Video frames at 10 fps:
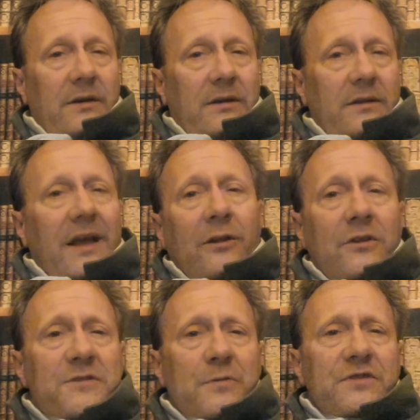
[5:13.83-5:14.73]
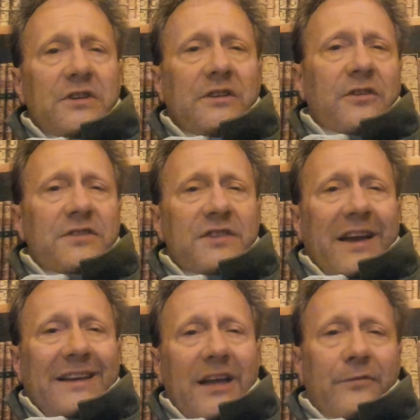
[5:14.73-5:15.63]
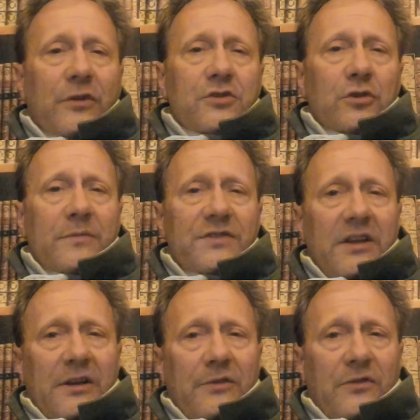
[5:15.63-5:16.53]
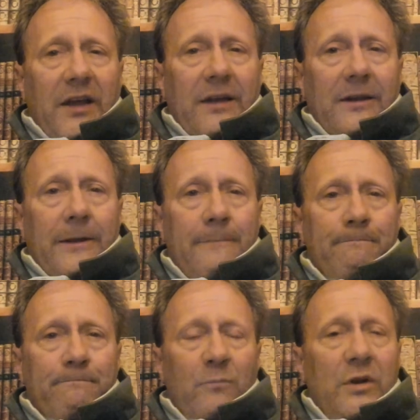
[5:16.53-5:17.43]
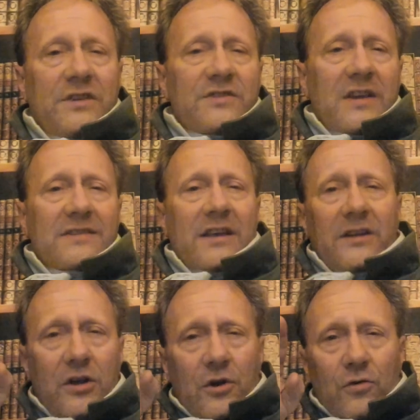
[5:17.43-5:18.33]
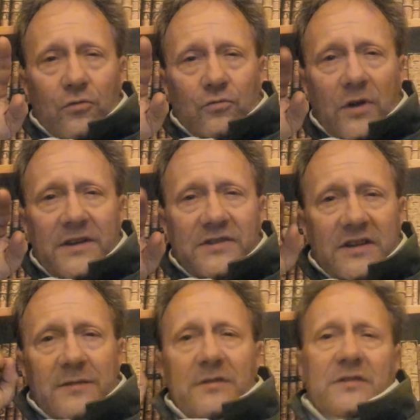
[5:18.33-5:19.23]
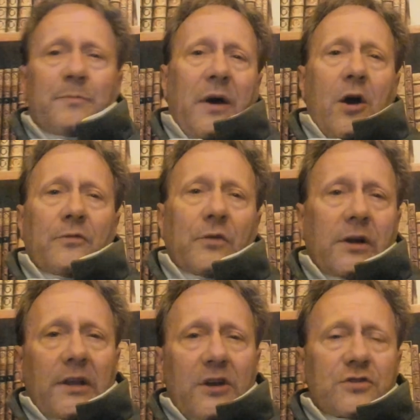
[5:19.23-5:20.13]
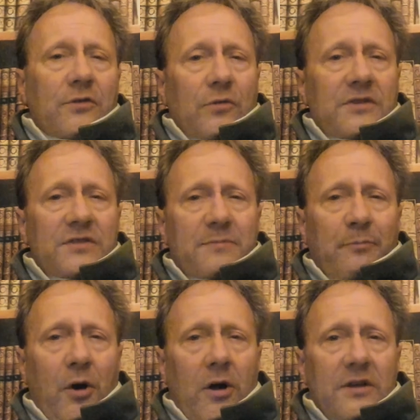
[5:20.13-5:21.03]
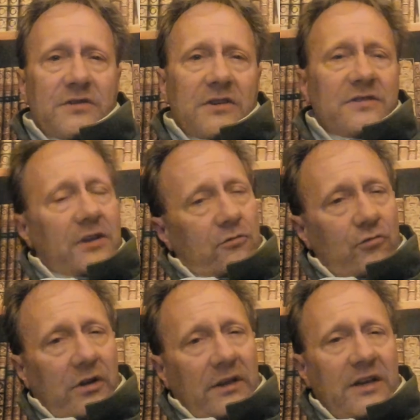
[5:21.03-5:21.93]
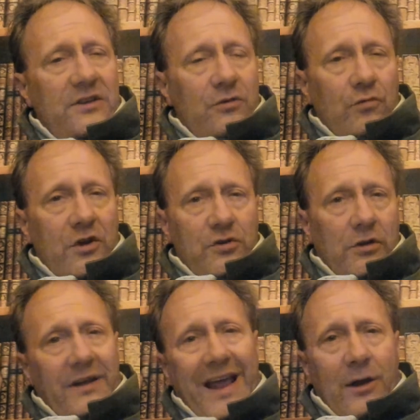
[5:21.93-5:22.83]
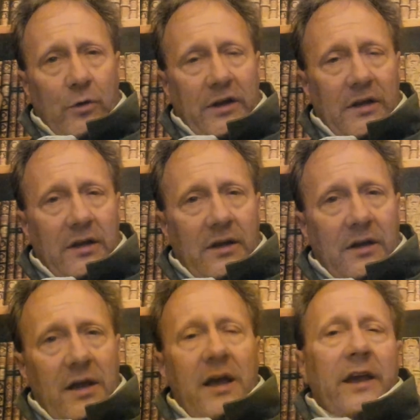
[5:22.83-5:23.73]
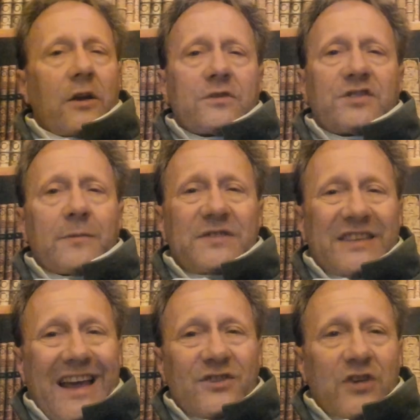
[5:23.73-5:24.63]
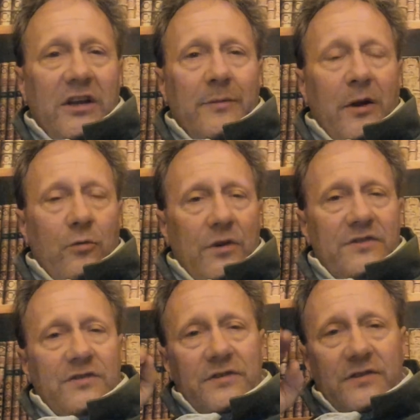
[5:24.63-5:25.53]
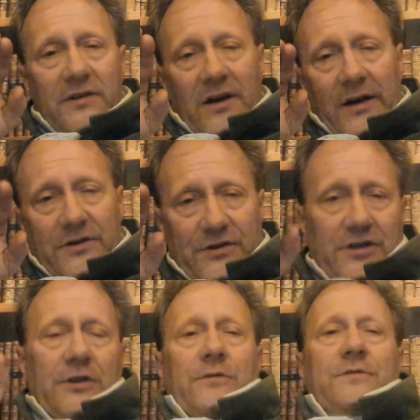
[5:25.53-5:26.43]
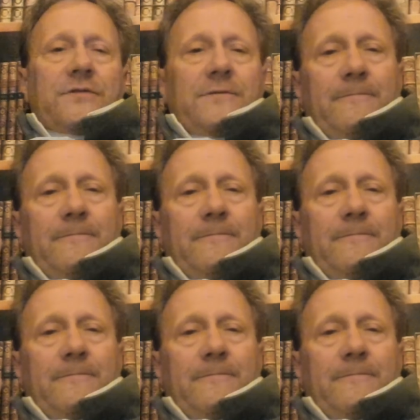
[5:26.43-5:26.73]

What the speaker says: Now let's proceed to the second definitional mistake of Kendi, when he says that racism is a powerful collection of racist policies that lead to racial inequity and are substantiated by racist ideas.